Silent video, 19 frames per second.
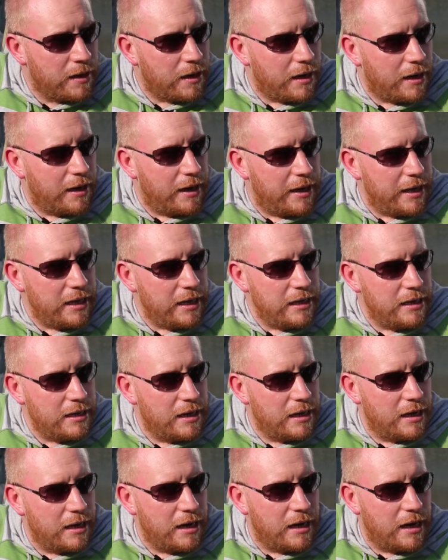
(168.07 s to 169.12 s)
I
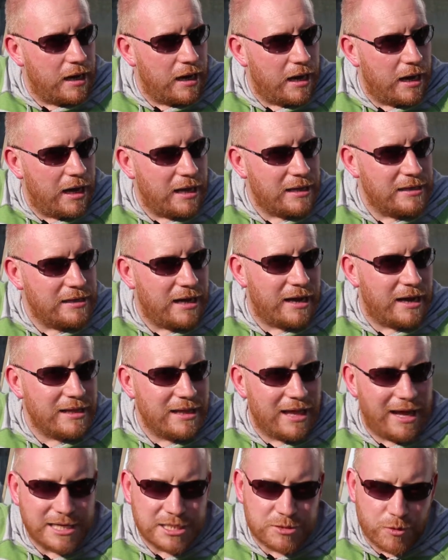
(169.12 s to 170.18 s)

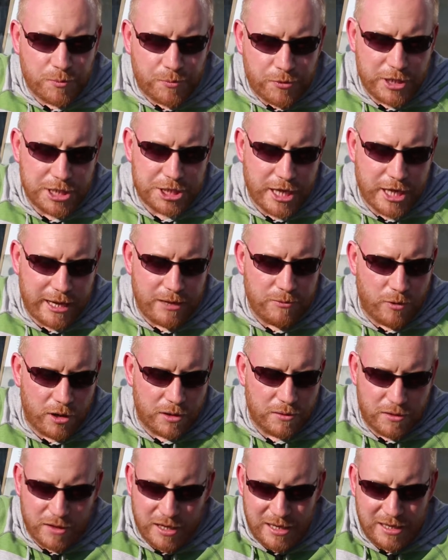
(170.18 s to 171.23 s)
like to appreciate
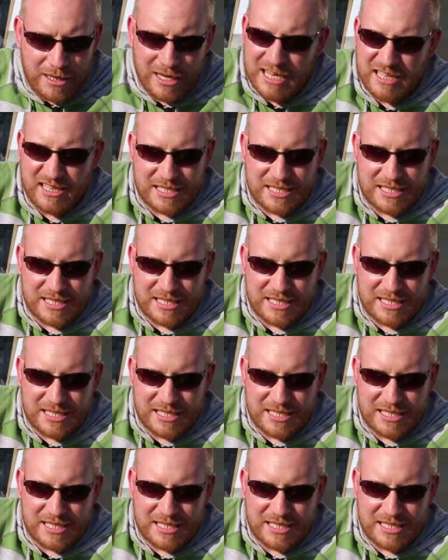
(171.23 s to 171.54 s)
what the